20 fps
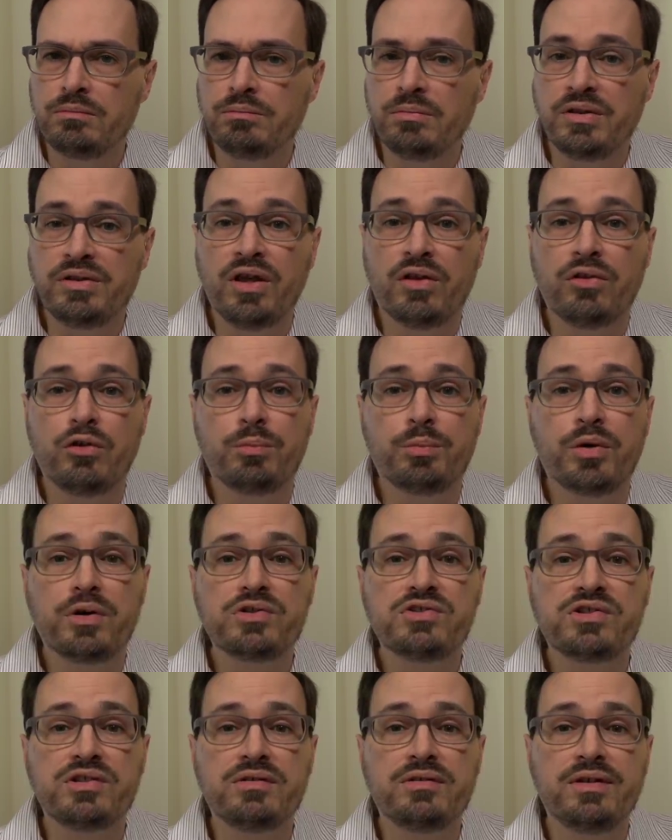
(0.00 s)
But the other
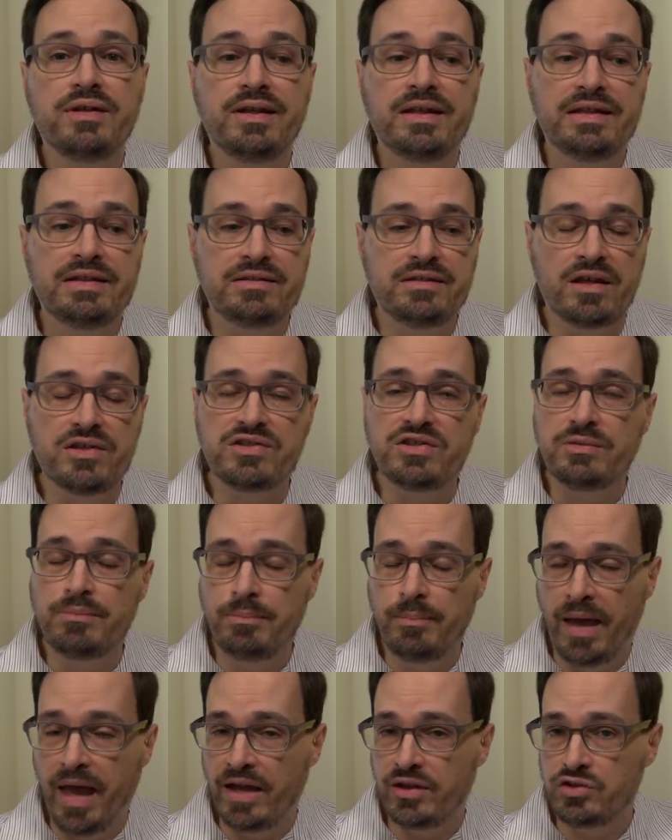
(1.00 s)
person doesn't
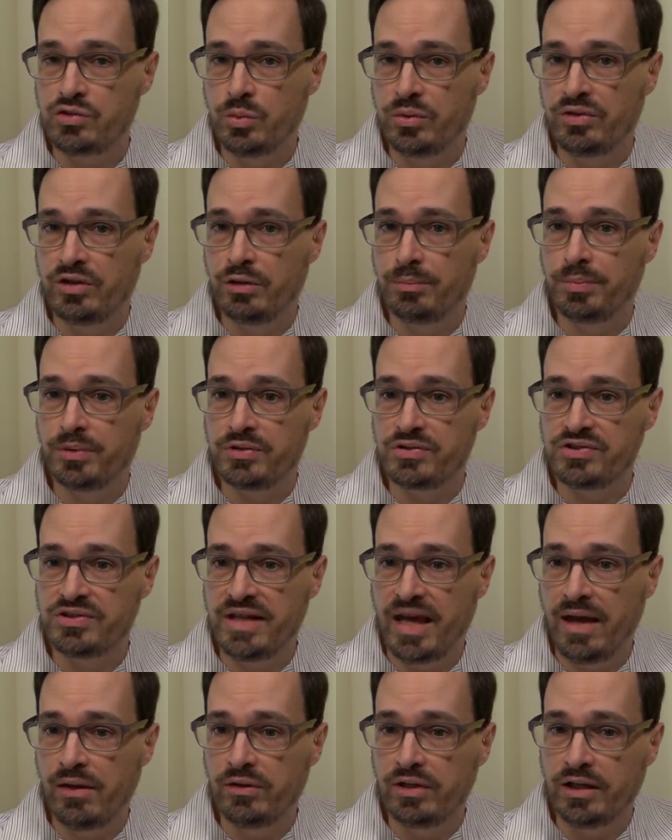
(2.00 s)
match with their
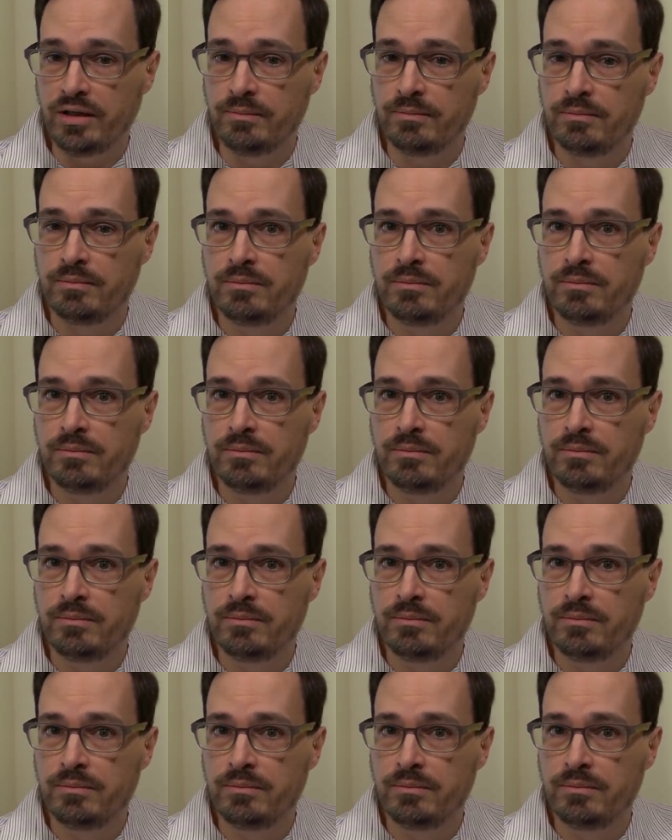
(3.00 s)
personality.